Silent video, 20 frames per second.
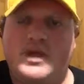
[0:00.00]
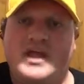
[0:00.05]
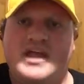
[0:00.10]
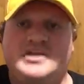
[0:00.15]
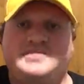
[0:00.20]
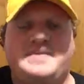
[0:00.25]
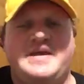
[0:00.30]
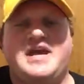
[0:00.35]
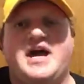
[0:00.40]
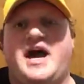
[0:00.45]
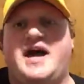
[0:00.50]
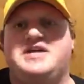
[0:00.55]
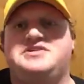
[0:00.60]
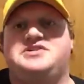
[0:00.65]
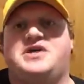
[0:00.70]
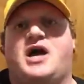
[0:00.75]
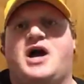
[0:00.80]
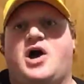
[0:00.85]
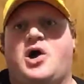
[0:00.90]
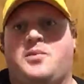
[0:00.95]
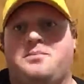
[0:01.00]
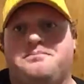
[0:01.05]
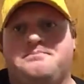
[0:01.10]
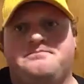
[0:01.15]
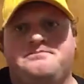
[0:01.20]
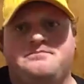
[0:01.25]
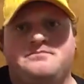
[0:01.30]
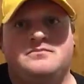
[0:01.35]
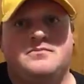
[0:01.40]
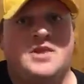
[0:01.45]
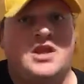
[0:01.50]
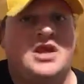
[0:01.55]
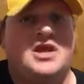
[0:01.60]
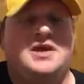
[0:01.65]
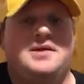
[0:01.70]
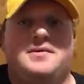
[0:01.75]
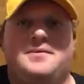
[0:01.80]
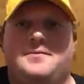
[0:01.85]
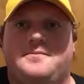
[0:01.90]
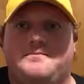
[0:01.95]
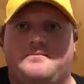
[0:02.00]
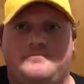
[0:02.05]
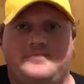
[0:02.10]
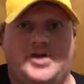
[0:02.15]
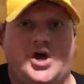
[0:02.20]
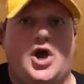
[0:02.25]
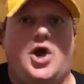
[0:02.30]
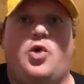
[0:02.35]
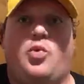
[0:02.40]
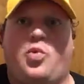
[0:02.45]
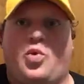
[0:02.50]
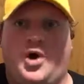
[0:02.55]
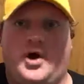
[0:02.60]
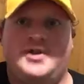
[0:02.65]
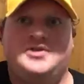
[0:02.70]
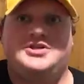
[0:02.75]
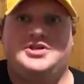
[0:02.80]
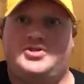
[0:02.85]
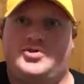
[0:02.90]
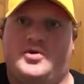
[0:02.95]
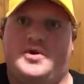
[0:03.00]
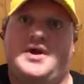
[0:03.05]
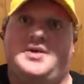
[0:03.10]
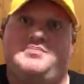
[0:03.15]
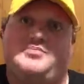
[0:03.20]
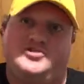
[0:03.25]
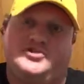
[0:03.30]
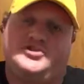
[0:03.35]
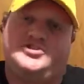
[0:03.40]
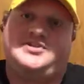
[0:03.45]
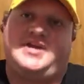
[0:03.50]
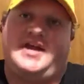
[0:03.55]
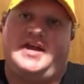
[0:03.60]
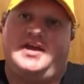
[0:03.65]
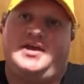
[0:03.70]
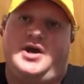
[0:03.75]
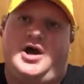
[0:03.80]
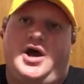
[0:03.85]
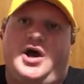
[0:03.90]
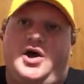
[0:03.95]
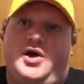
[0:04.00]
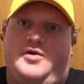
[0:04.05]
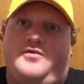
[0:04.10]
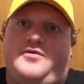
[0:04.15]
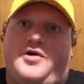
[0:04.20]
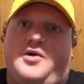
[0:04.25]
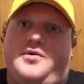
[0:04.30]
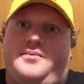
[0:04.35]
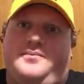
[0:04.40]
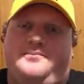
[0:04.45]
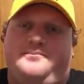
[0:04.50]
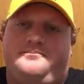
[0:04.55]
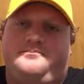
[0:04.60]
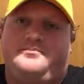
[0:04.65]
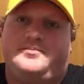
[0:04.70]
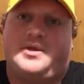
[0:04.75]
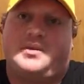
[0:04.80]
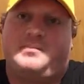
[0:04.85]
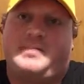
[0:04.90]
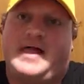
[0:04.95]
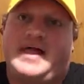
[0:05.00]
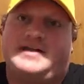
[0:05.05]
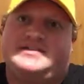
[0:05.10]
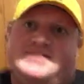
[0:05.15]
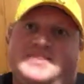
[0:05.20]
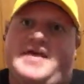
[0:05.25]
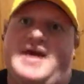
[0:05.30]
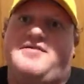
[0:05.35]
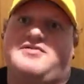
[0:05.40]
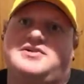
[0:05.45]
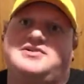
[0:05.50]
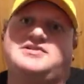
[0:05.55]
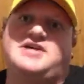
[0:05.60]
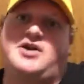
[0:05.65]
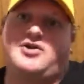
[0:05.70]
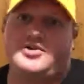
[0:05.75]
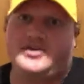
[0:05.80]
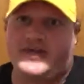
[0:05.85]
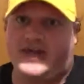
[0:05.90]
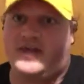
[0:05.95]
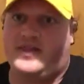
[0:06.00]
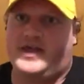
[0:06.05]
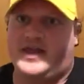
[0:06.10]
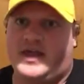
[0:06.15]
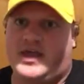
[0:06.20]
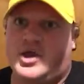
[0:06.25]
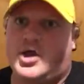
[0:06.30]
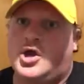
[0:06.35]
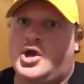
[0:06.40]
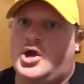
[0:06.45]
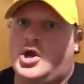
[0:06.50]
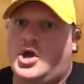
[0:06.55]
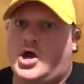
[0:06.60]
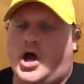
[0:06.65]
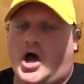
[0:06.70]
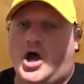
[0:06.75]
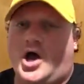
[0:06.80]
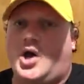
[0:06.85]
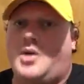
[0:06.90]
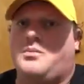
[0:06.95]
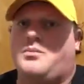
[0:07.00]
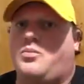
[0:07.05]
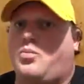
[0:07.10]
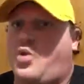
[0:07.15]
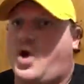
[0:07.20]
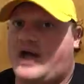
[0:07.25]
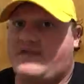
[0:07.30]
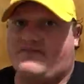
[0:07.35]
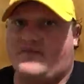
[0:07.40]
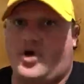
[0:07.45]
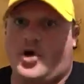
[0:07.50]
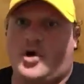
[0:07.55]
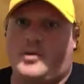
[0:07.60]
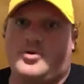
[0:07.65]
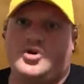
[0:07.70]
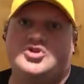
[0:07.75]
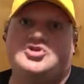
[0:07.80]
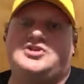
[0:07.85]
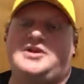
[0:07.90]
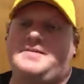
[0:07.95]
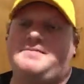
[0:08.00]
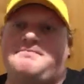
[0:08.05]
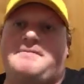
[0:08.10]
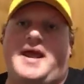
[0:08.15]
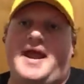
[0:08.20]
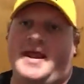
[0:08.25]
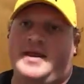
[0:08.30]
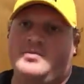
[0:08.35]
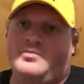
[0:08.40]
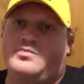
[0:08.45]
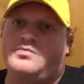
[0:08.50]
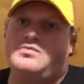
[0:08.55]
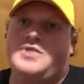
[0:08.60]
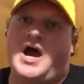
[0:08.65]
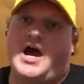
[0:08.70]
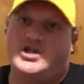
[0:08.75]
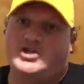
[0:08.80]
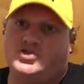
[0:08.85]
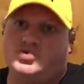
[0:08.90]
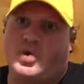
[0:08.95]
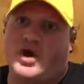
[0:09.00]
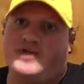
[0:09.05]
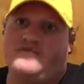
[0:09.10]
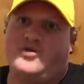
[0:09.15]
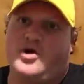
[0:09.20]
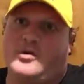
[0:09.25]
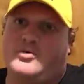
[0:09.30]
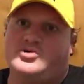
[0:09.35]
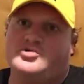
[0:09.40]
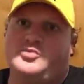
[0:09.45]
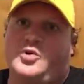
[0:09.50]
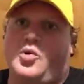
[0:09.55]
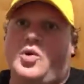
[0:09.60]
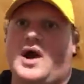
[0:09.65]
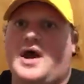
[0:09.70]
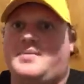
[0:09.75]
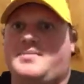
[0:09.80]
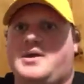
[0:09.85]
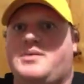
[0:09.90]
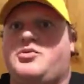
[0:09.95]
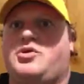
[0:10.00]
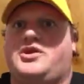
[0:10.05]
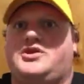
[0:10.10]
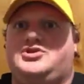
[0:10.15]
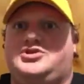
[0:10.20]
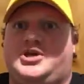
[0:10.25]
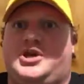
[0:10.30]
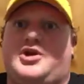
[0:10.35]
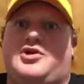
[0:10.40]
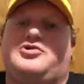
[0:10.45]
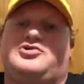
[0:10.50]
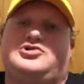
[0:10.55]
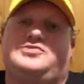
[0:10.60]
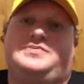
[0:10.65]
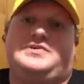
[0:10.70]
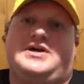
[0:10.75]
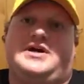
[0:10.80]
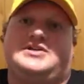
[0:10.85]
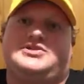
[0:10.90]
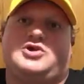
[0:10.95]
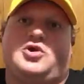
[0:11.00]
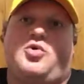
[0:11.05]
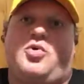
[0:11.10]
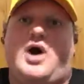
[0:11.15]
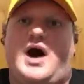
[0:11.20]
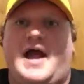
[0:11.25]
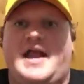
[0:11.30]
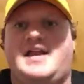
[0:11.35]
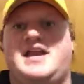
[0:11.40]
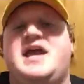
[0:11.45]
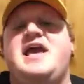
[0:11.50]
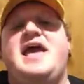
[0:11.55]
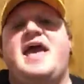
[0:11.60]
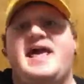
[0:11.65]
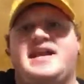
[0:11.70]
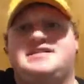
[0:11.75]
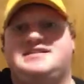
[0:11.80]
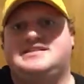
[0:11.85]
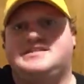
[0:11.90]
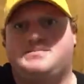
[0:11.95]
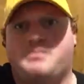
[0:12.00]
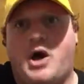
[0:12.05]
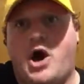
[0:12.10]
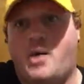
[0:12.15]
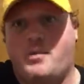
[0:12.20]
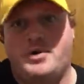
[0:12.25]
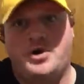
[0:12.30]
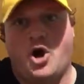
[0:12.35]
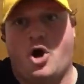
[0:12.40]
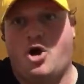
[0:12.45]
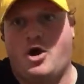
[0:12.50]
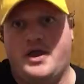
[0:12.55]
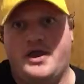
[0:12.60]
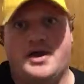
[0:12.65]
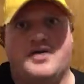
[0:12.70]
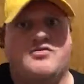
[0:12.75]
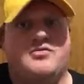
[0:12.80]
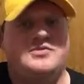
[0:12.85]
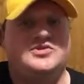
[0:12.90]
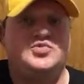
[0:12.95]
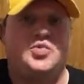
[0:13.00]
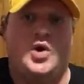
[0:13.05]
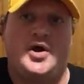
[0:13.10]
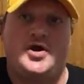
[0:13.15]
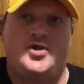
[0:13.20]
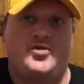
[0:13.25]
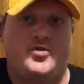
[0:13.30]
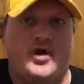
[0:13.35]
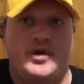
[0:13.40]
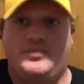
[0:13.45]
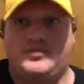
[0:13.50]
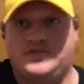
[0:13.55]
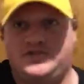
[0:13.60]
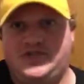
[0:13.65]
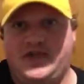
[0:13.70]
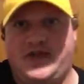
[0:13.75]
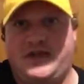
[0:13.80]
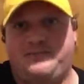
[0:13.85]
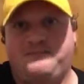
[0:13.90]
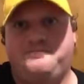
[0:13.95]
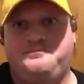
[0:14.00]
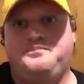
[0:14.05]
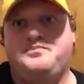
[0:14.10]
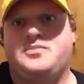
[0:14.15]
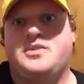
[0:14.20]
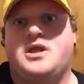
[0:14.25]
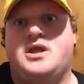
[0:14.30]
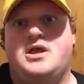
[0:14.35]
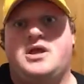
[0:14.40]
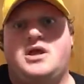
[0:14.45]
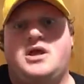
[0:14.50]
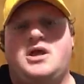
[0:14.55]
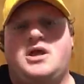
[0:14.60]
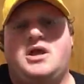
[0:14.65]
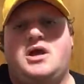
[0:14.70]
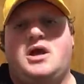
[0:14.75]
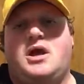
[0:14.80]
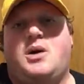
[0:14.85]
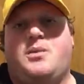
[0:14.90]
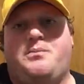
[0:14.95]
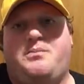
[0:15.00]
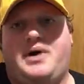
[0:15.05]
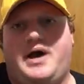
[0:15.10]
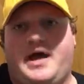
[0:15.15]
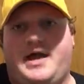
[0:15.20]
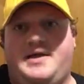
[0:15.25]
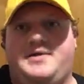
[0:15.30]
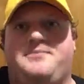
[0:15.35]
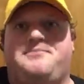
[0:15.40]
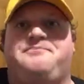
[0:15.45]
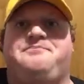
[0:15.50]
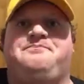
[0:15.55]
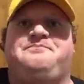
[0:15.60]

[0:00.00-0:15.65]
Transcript: is because the 1 to 3% of black South Africans that are killing white farmers and not just white farmers, but white people in general just because they're white. And it's a small minority of them. It's 1 to 3%. But